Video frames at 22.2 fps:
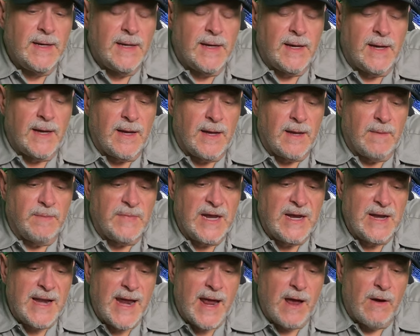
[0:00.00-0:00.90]
Um,
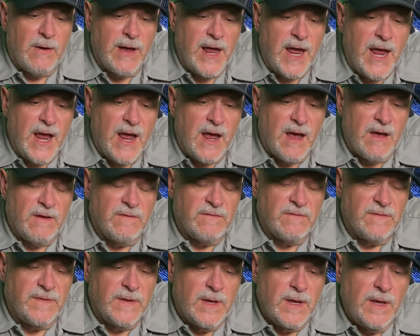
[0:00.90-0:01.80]
they now
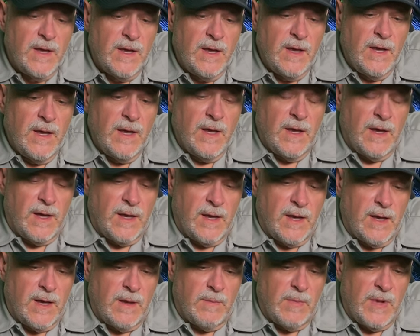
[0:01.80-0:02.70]
have
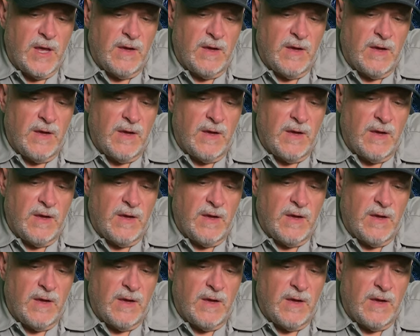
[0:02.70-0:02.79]
um,